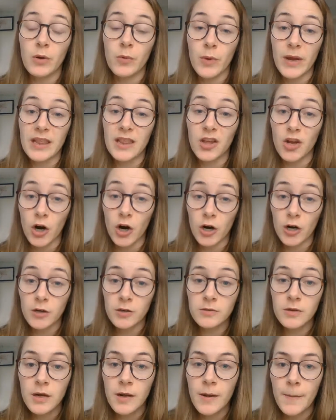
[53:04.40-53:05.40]
weight yarn,
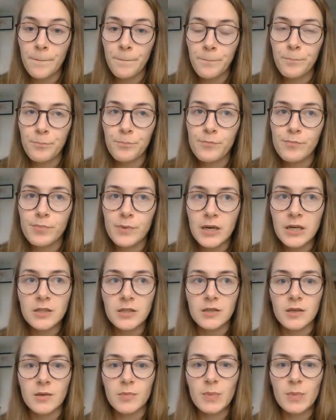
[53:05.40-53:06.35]
but